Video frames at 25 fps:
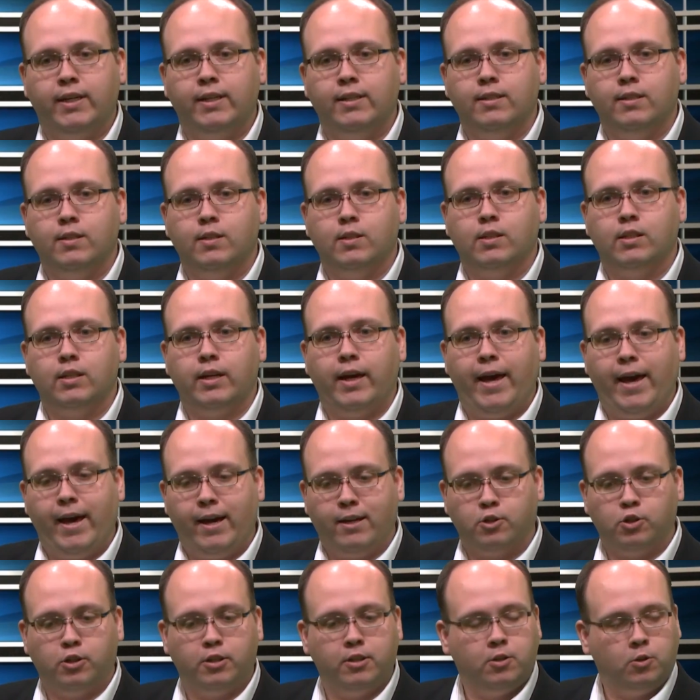is
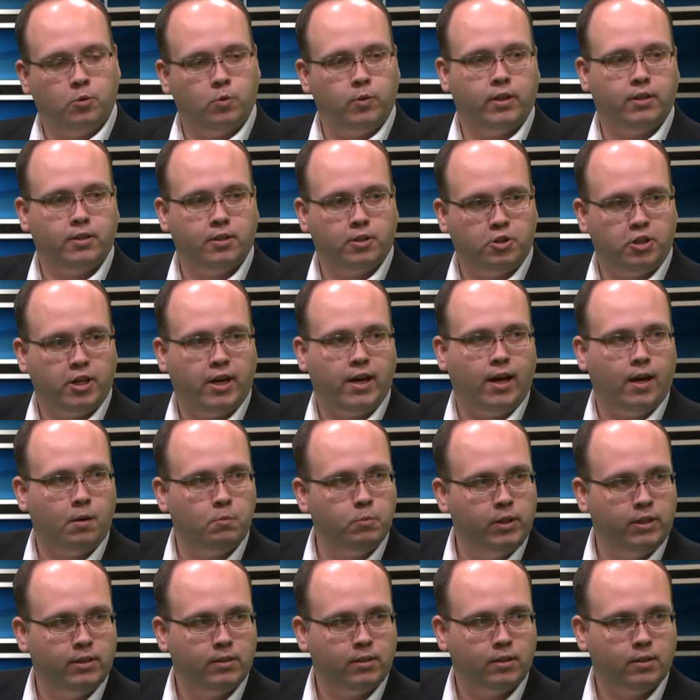actually doing the
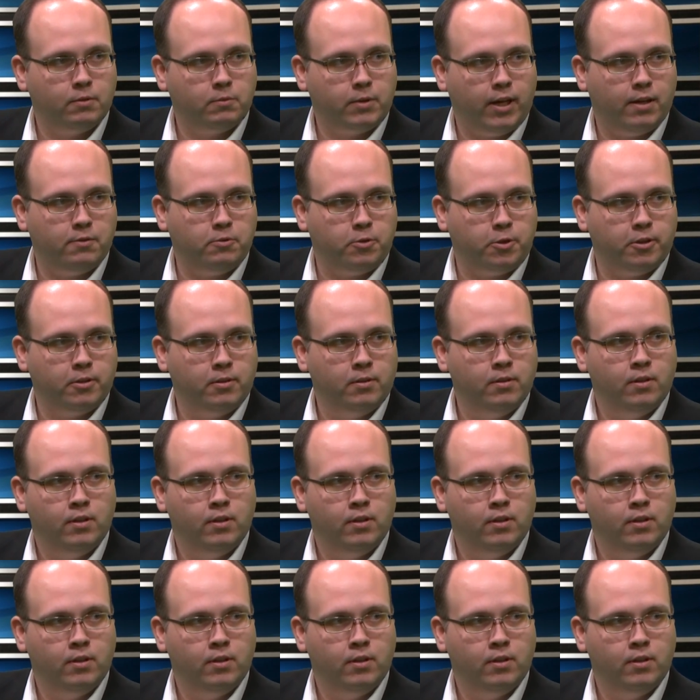job of governor.